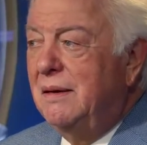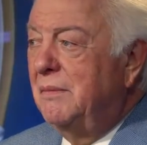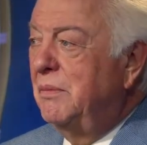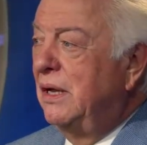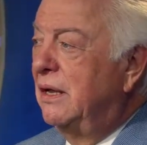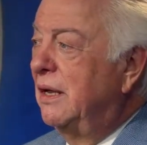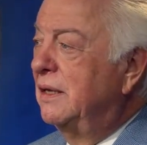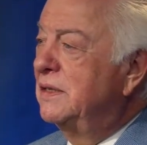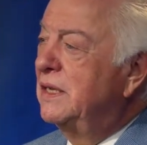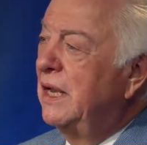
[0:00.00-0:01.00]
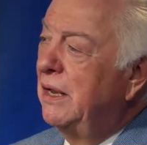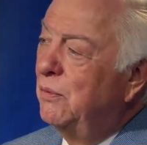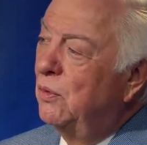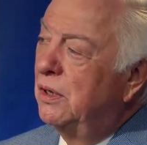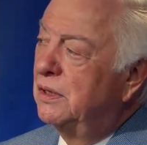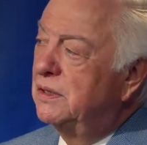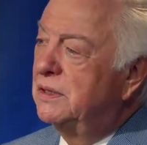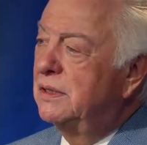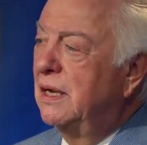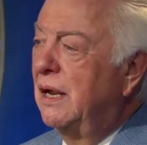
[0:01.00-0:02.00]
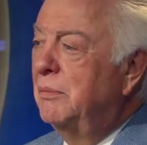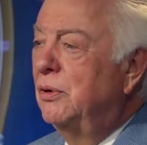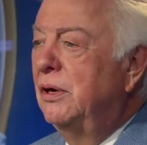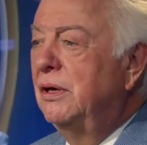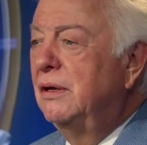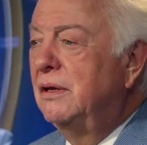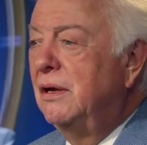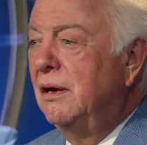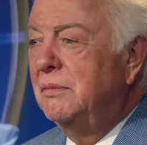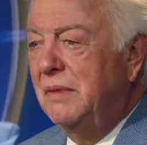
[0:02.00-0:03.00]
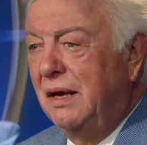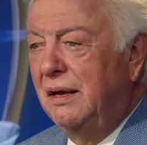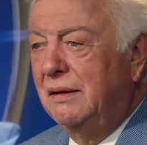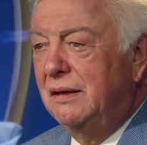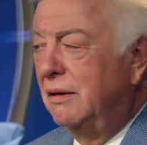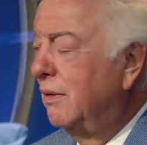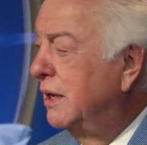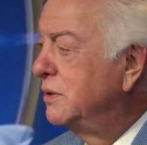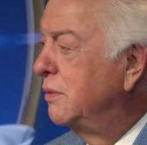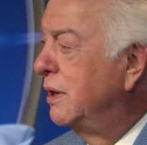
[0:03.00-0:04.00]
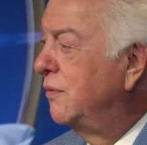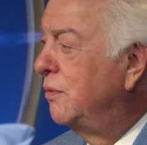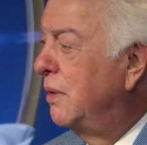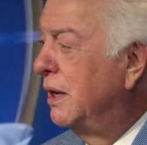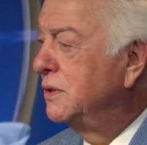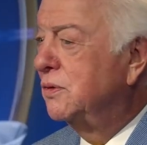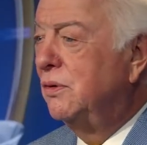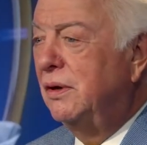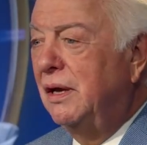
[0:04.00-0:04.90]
because he was a brilliant young man that graduated from high school